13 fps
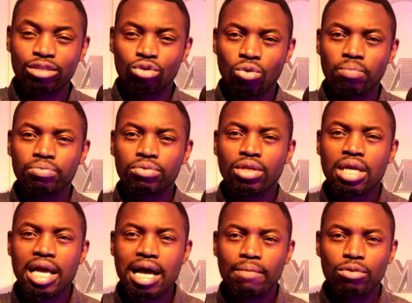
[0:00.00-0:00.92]
So
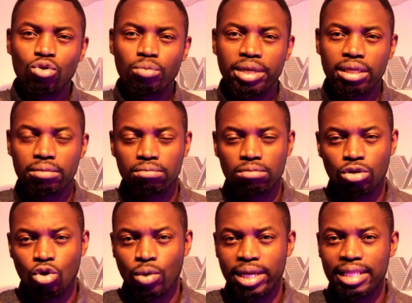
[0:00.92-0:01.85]
I'm going to be
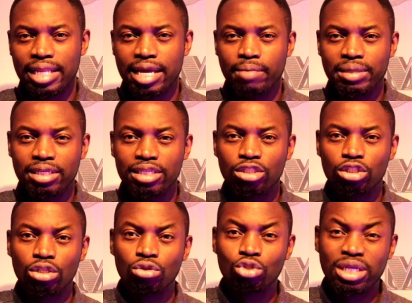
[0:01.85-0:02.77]
going in them in
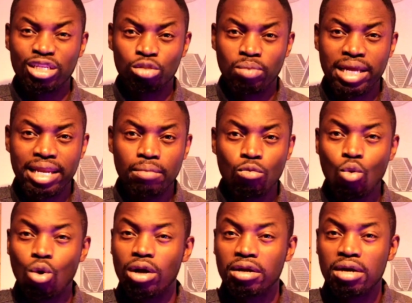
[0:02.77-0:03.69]
details and explain them
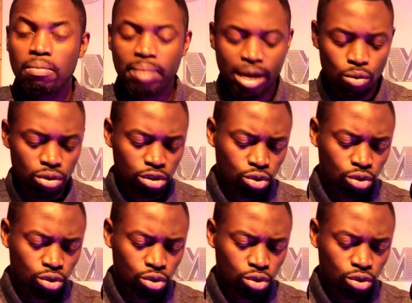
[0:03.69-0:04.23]
one by one.